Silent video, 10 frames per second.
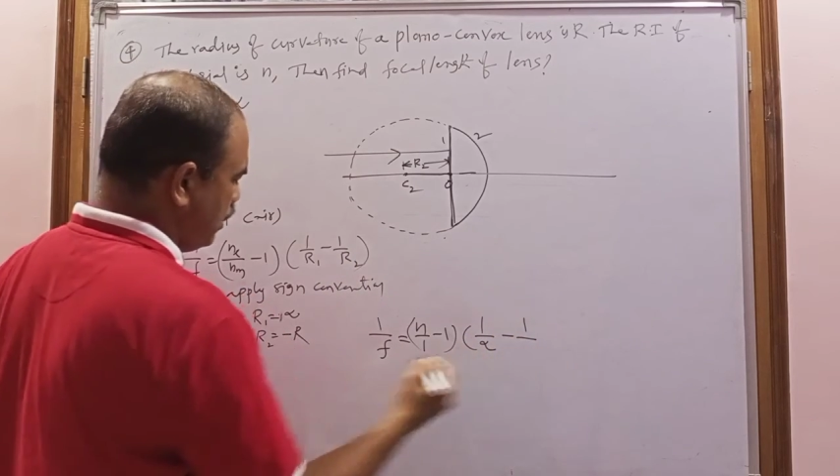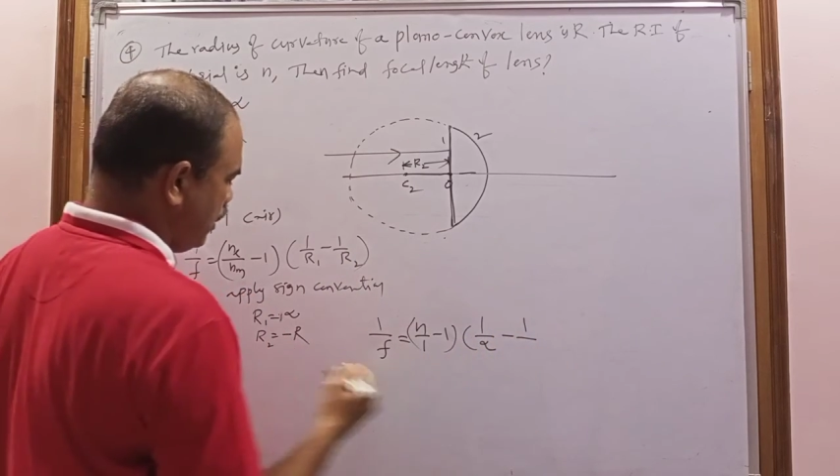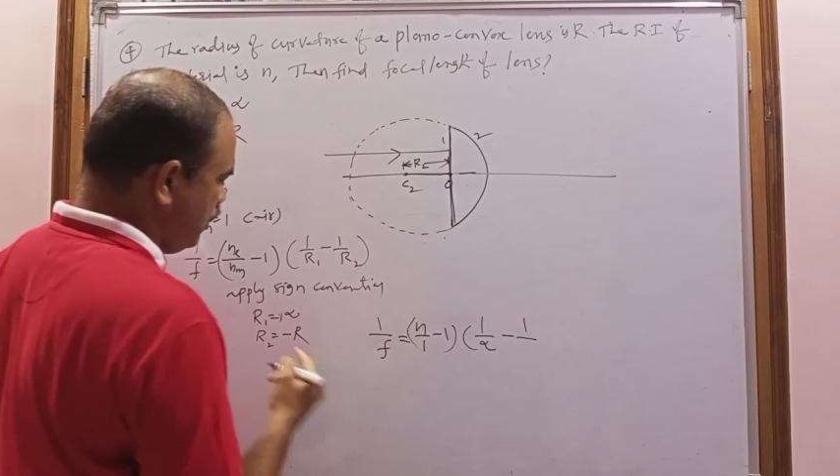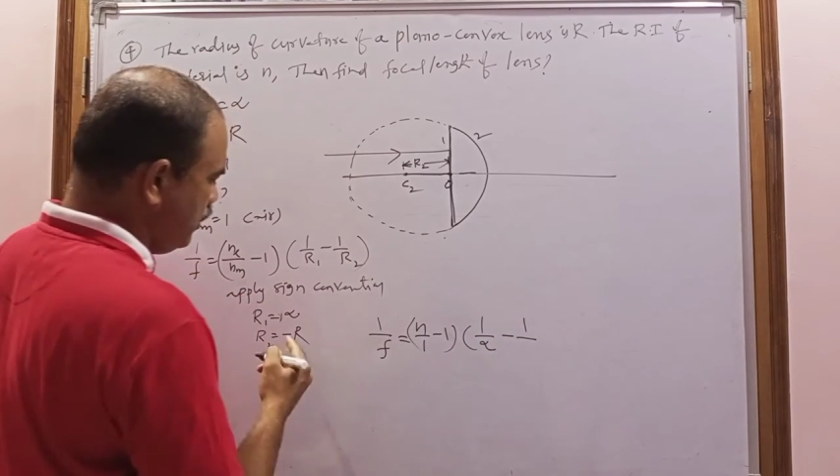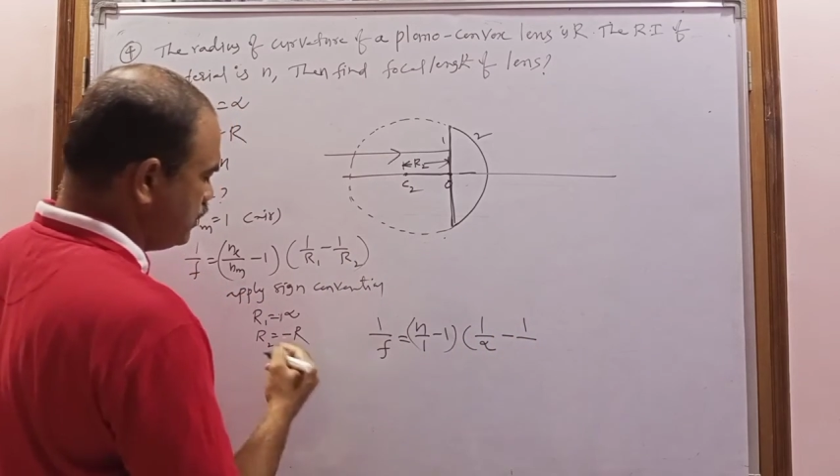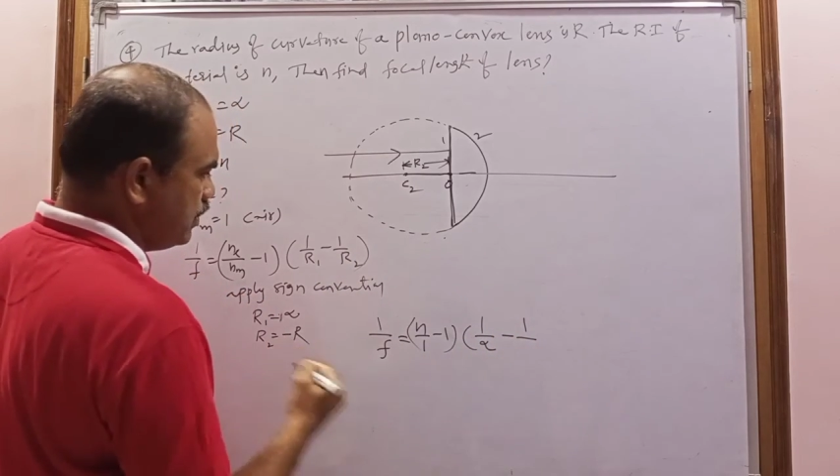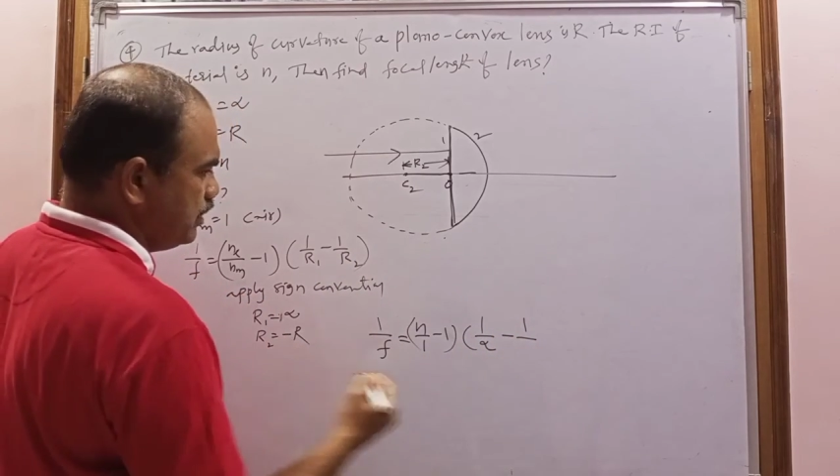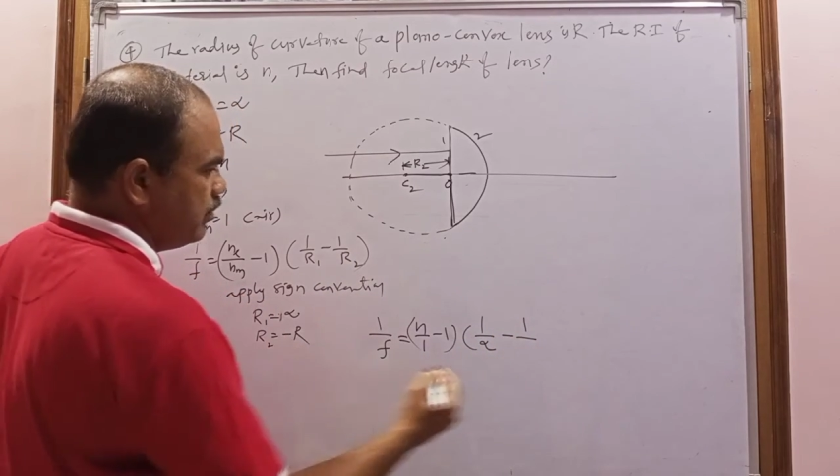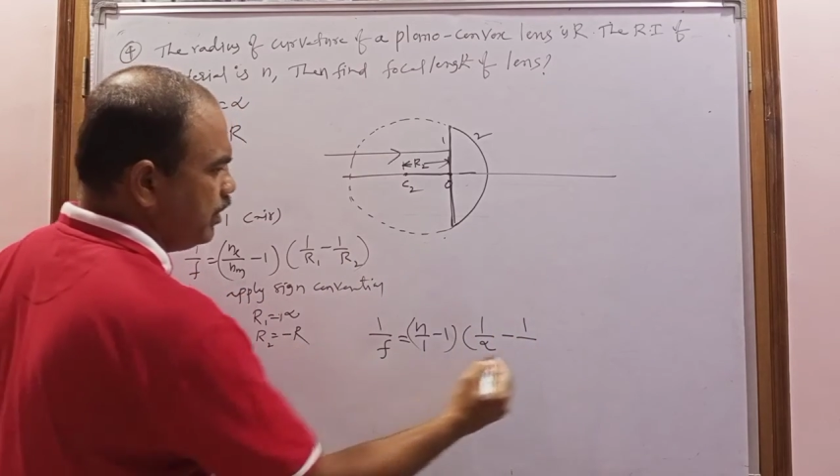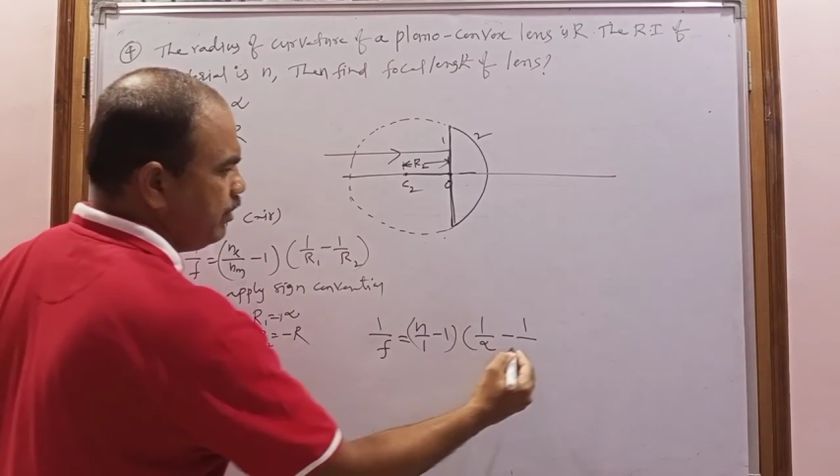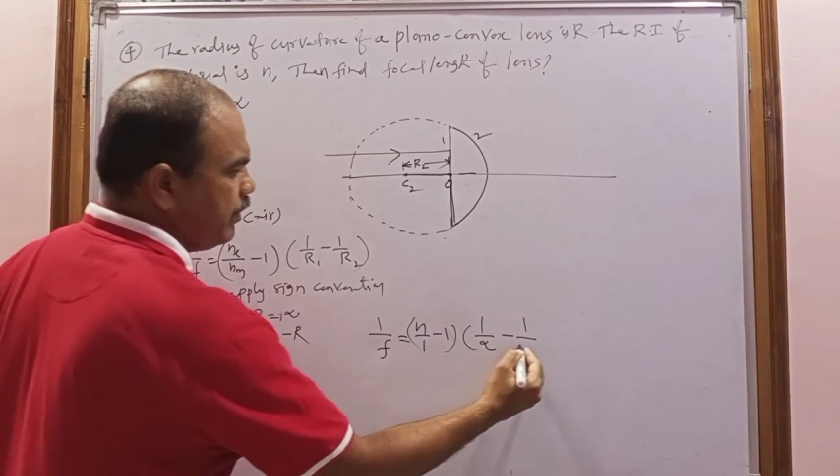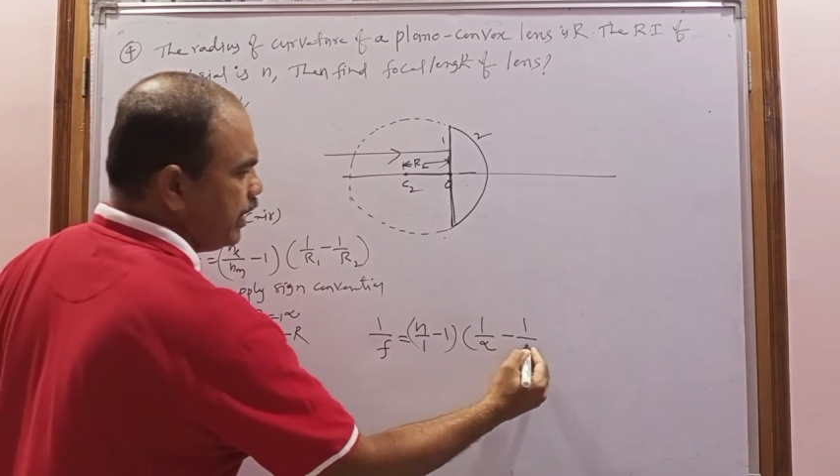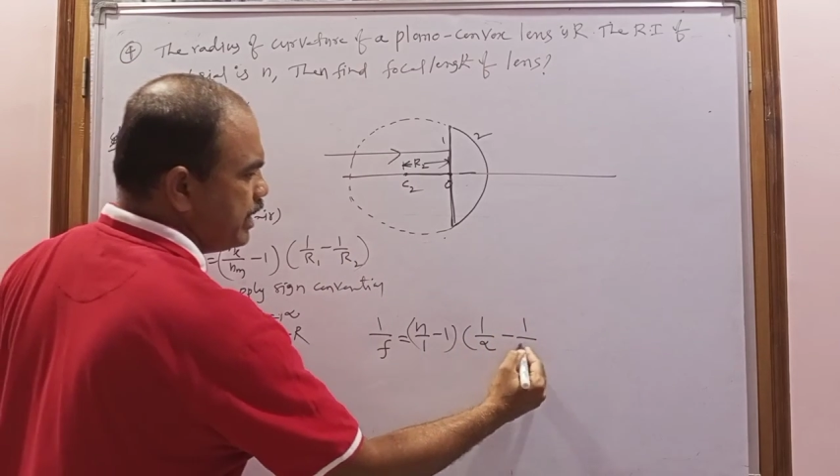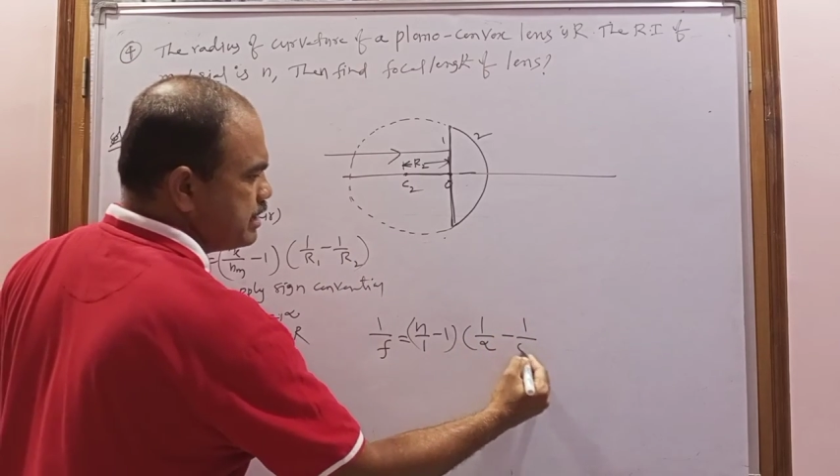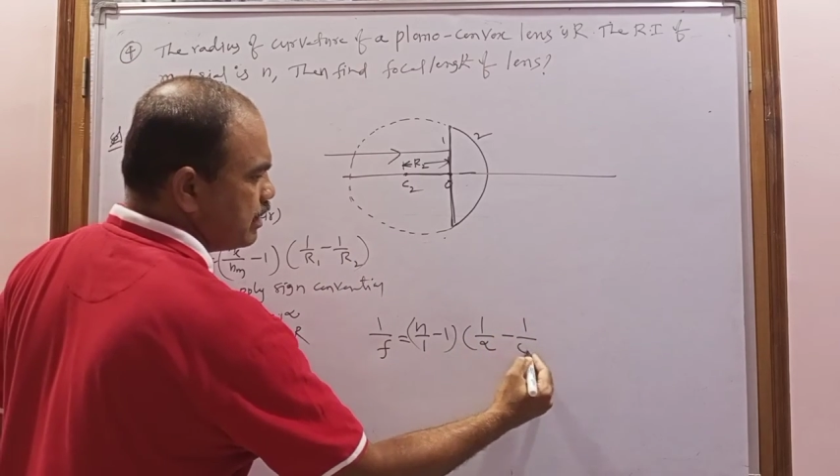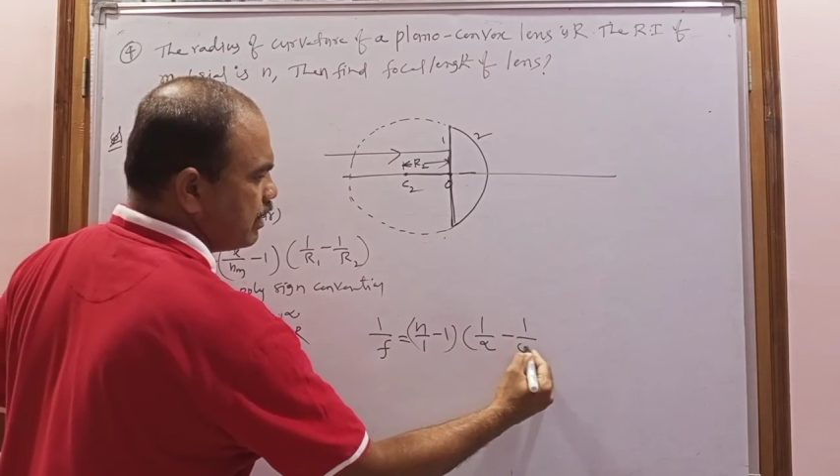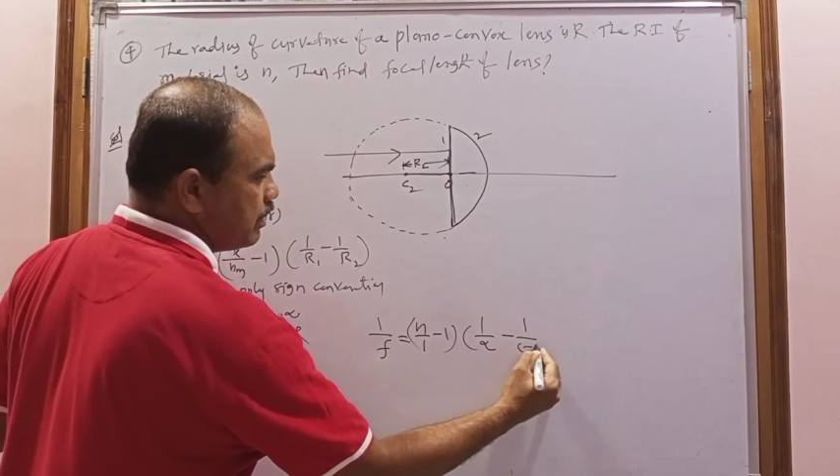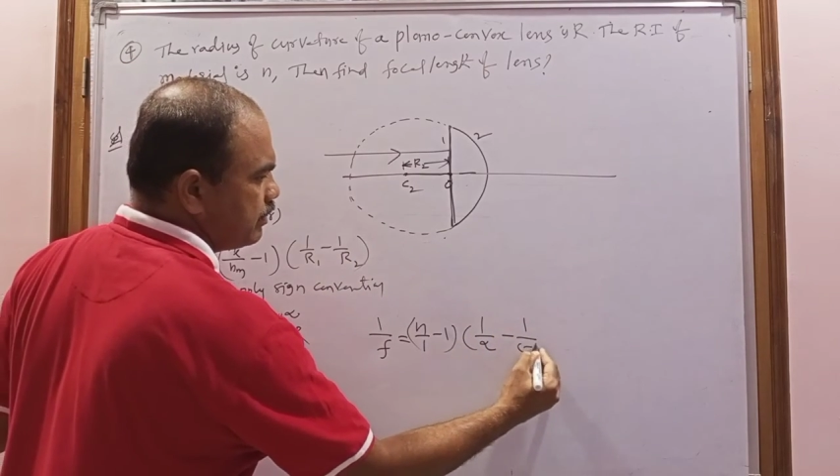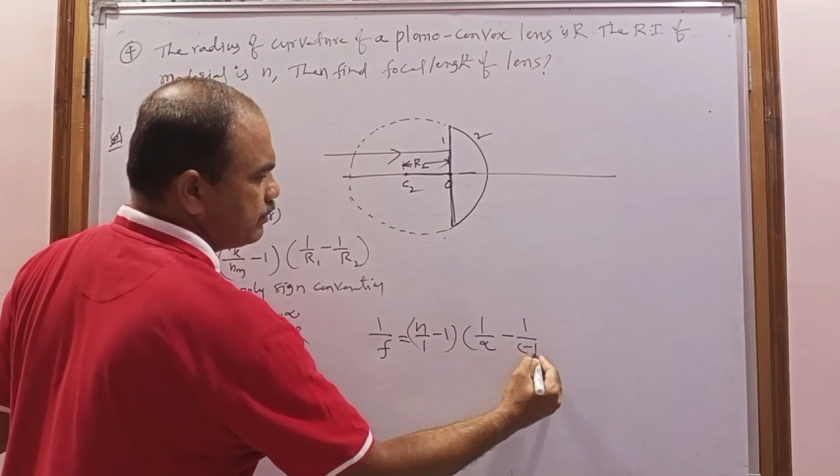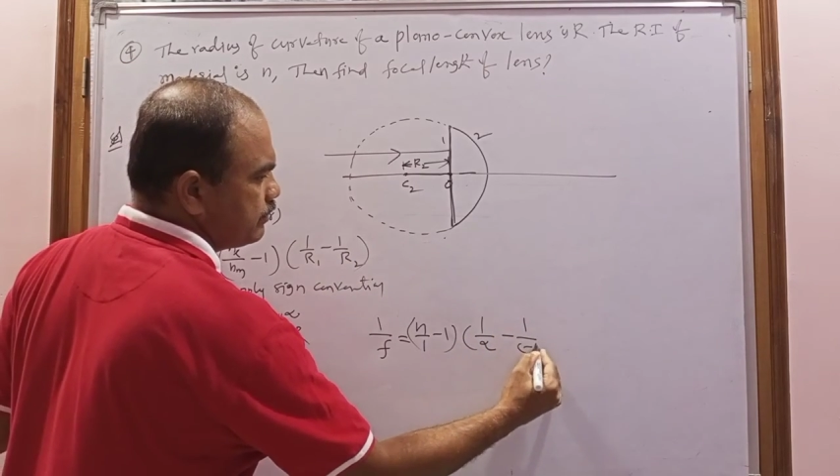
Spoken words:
R2 is nothing but minus R.